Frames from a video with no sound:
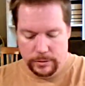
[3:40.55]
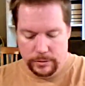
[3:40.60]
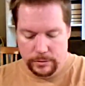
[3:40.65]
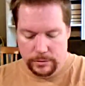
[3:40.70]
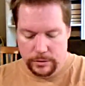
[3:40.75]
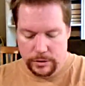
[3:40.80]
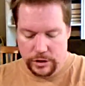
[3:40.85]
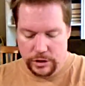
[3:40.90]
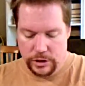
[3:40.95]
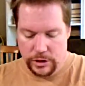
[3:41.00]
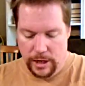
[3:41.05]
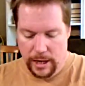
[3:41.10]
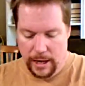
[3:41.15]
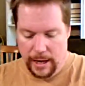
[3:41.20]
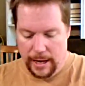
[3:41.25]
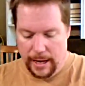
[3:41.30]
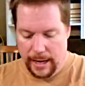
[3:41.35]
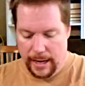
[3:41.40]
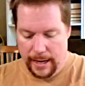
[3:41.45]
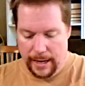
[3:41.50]

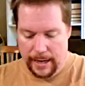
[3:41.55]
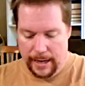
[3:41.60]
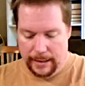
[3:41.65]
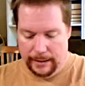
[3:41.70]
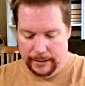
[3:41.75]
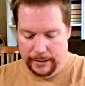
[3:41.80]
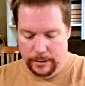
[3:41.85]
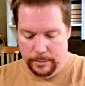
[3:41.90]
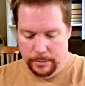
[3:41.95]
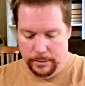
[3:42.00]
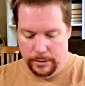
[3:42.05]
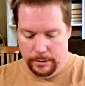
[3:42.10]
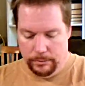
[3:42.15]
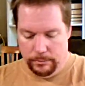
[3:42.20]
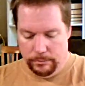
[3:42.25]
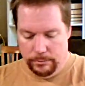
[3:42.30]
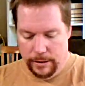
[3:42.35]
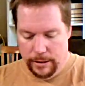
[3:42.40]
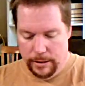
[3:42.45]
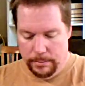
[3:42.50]
shag, a little bit
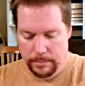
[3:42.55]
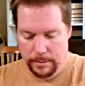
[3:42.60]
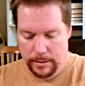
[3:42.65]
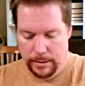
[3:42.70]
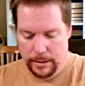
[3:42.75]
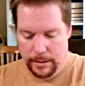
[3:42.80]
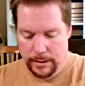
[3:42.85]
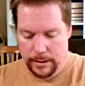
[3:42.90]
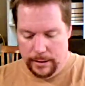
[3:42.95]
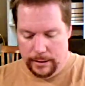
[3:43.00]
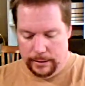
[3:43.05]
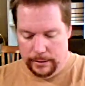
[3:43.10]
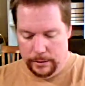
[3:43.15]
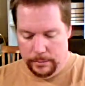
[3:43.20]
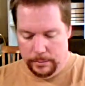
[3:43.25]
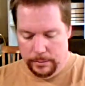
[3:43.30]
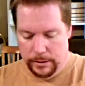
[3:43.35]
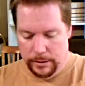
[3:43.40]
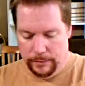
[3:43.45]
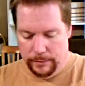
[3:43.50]
of ribbon, a
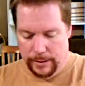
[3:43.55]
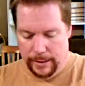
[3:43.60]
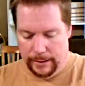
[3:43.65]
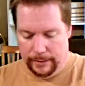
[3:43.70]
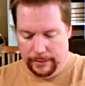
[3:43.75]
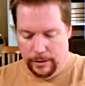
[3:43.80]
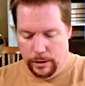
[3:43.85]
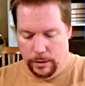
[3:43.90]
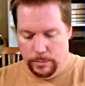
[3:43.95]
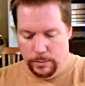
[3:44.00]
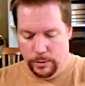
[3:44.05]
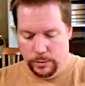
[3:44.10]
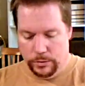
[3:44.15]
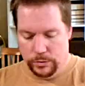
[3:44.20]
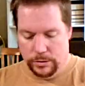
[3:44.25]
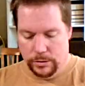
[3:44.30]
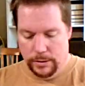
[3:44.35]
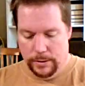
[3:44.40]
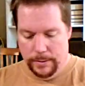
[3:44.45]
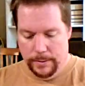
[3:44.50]
little bit of like
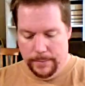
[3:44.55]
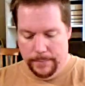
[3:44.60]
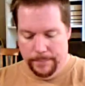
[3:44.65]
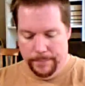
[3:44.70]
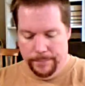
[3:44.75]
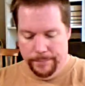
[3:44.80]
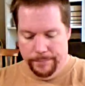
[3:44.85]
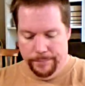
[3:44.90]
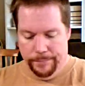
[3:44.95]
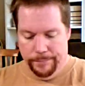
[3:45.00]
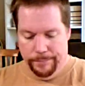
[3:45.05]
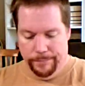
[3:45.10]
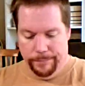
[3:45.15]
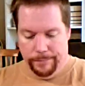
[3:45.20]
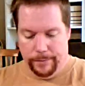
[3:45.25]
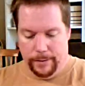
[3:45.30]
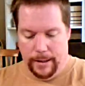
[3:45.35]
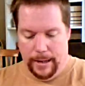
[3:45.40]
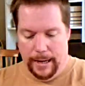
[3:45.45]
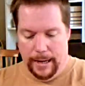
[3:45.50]
almost,
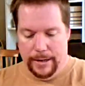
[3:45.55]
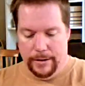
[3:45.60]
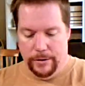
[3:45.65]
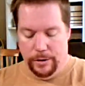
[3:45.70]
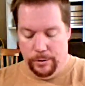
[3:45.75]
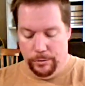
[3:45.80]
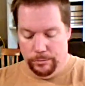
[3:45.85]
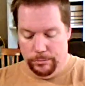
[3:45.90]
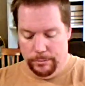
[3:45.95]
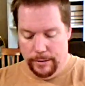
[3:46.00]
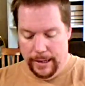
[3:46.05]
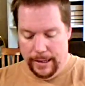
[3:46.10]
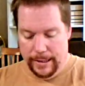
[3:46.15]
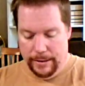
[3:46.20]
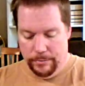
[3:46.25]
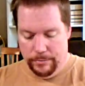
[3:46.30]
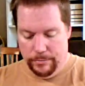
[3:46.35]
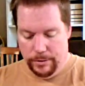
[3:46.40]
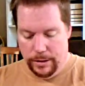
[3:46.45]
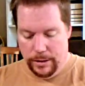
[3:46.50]
I don't know,
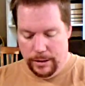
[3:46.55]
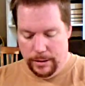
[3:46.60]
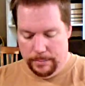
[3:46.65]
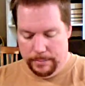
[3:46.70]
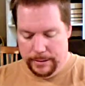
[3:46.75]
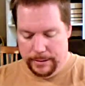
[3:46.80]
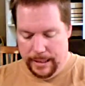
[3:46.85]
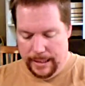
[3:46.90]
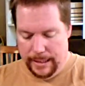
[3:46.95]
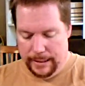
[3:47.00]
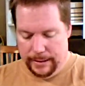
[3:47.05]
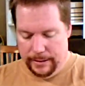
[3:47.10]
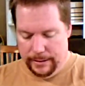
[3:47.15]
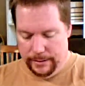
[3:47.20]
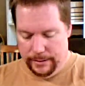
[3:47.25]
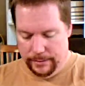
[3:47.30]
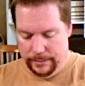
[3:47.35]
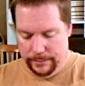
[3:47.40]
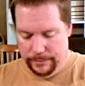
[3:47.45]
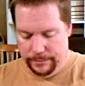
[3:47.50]
ready rub kind
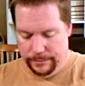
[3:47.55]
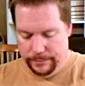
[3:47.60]
of.